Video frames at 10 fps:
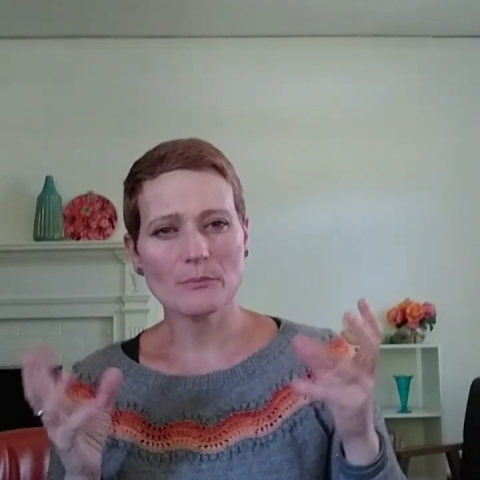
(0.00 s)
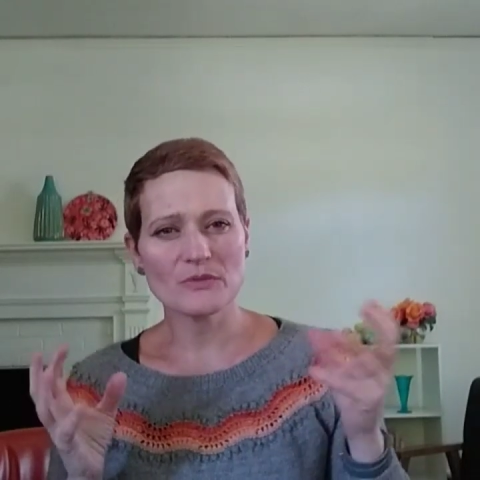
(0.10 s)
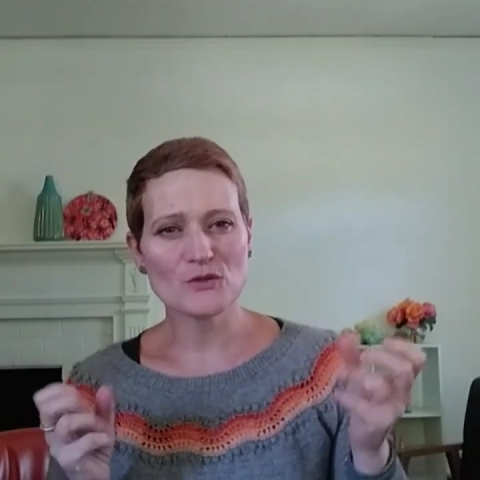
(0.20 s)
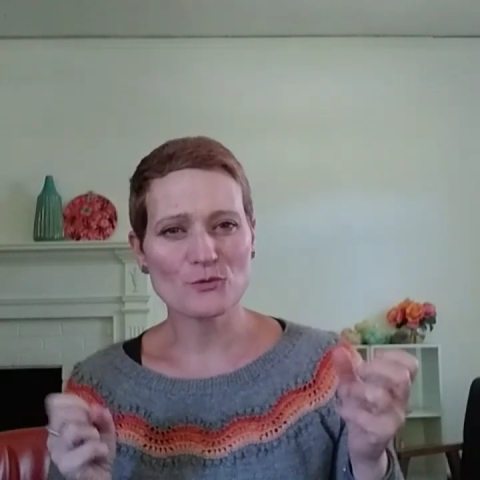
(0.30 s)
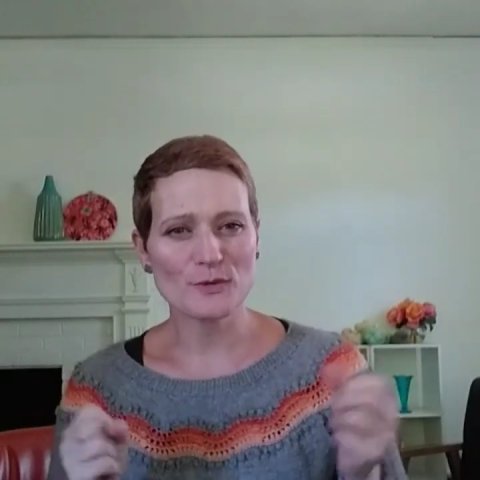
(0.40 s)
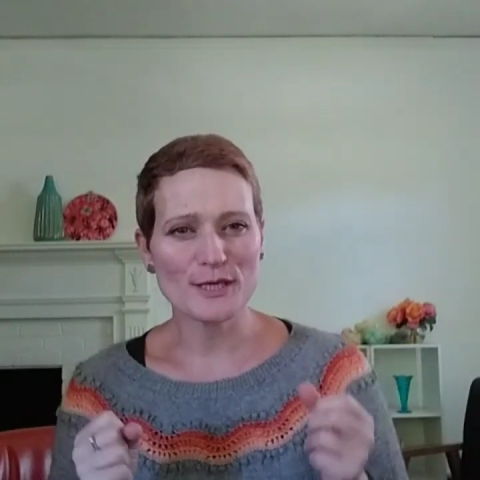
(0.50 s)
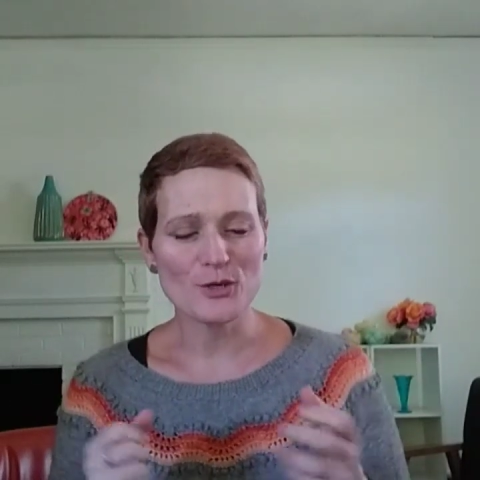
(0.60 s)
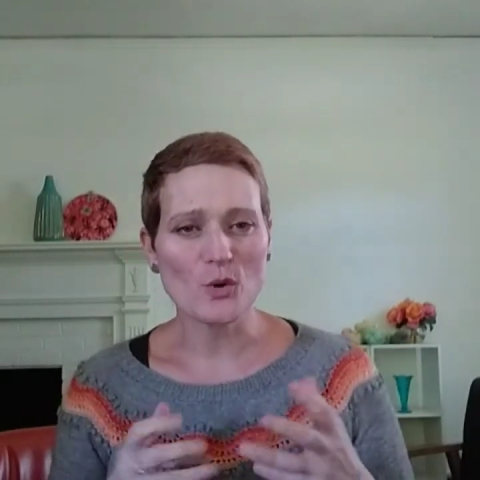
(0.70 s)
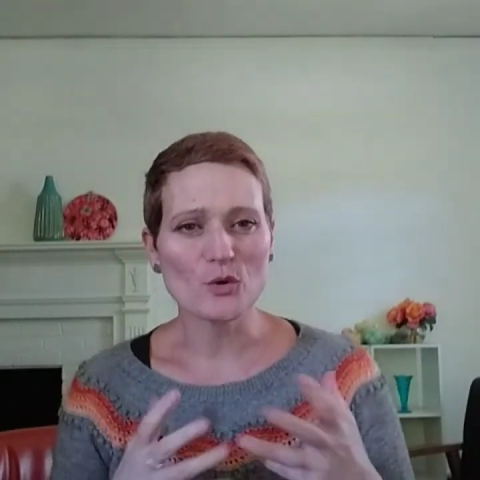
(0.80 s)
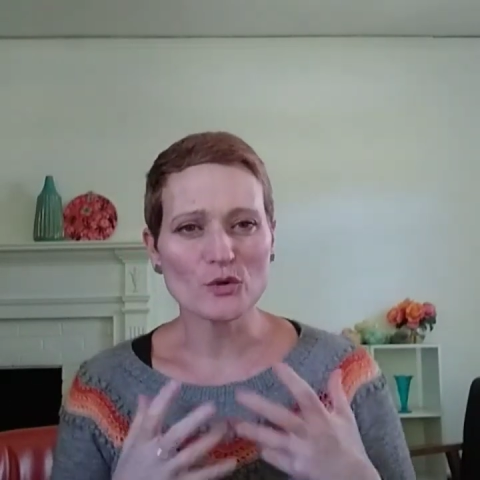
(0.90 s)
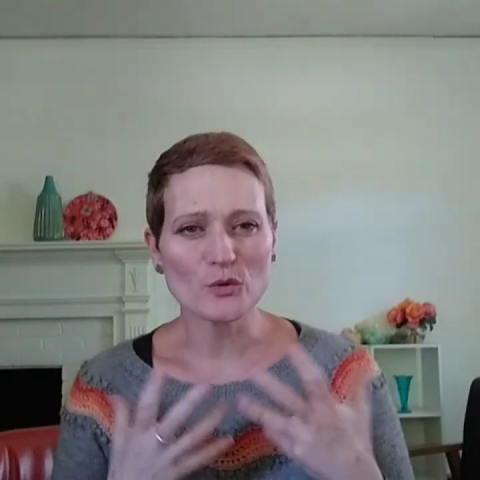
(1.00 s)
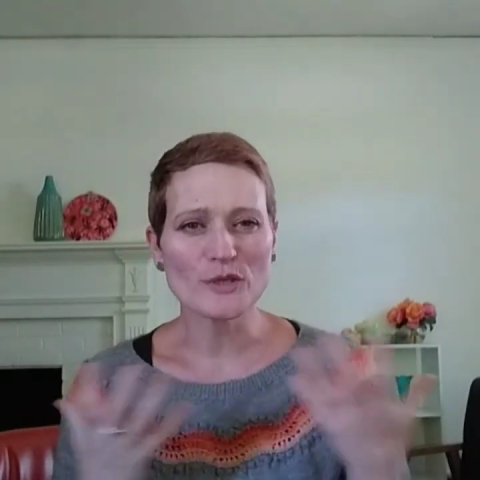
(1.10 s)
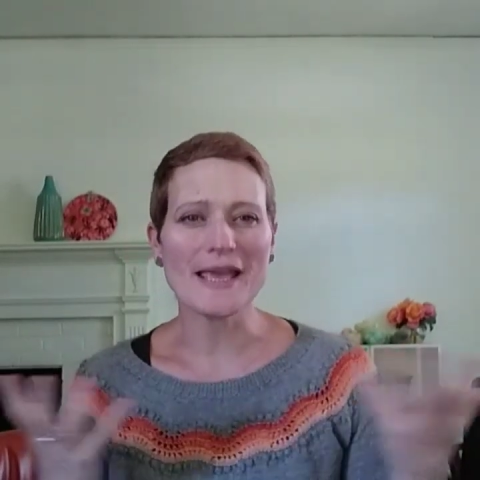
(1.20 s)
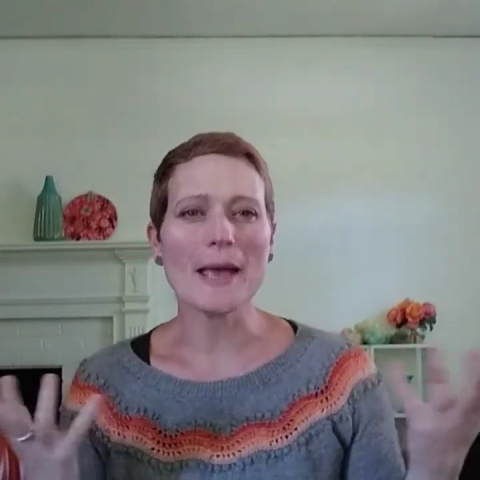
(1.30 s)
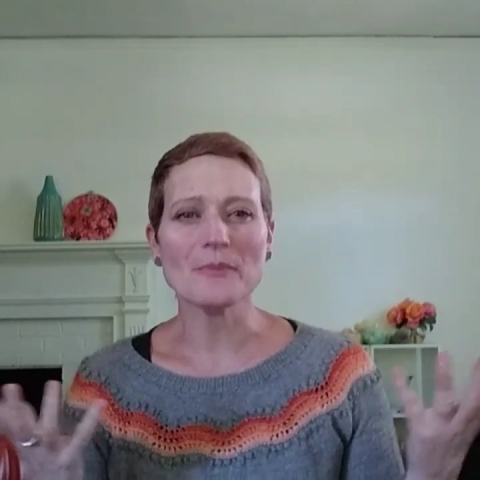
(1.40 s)
chemistry
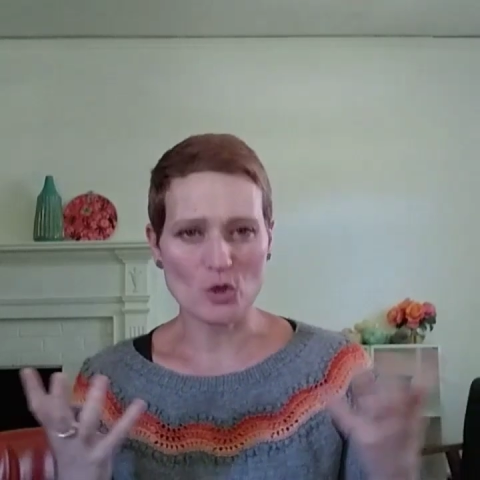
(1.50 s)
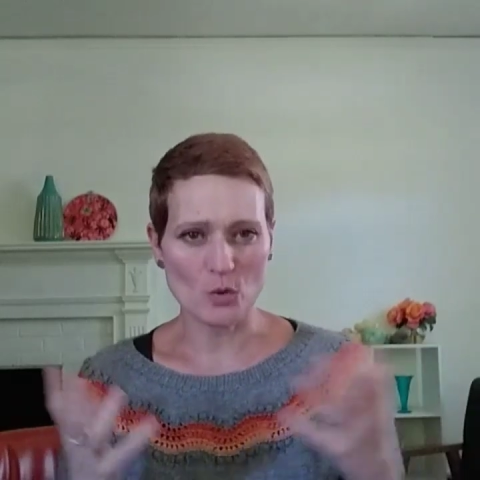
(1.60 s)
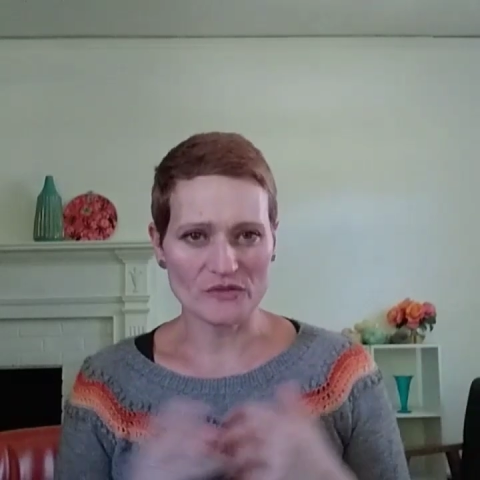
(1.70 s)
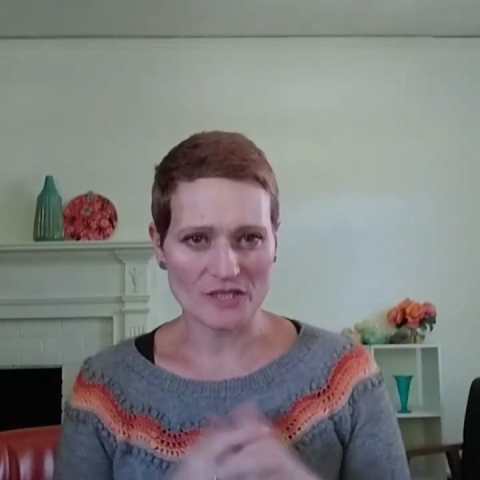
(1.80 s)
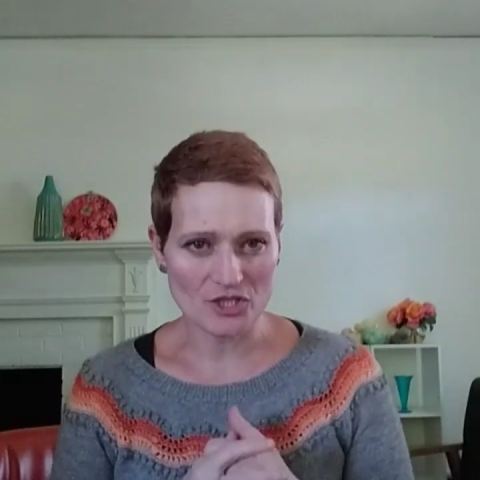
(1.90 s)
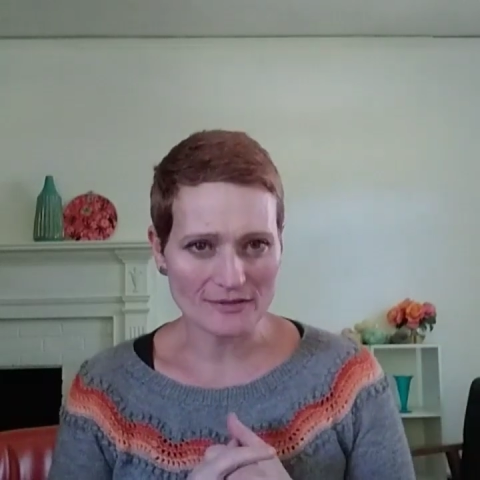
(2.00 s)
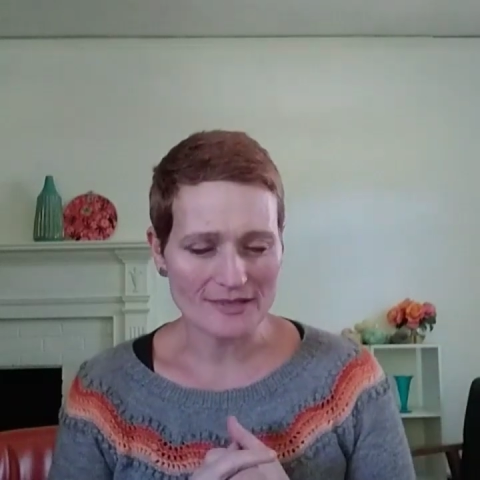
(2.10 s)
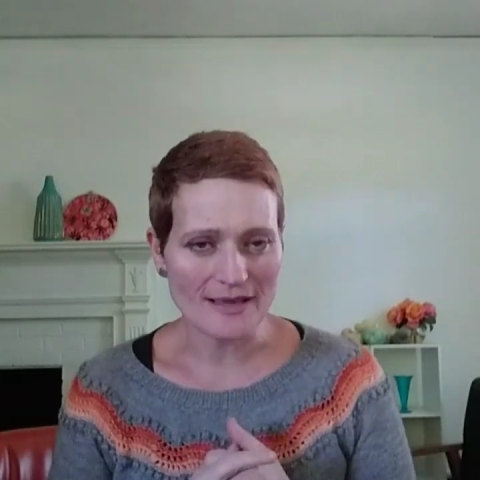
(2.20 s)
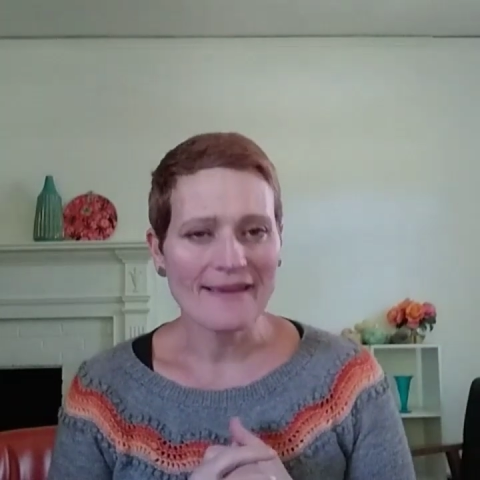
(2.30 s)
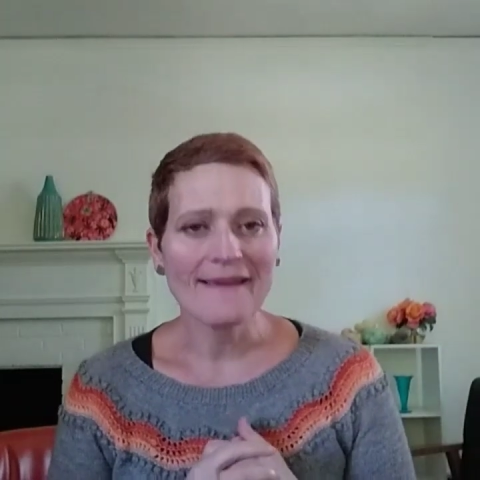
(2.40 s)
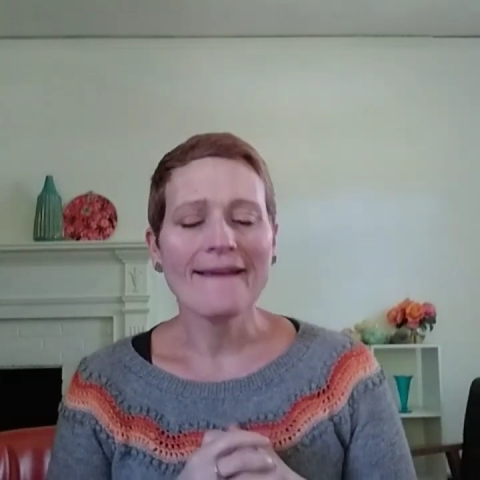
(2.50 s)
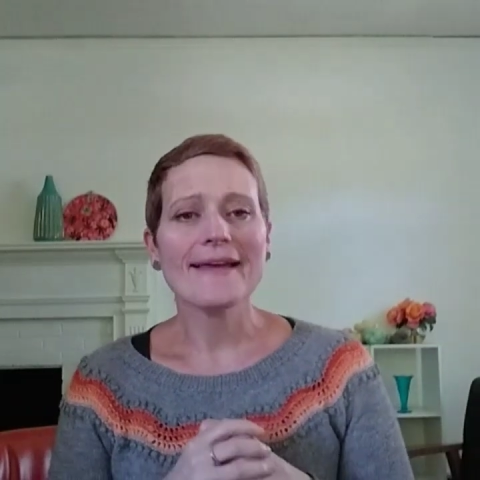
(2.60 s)
or chemicals, I should say.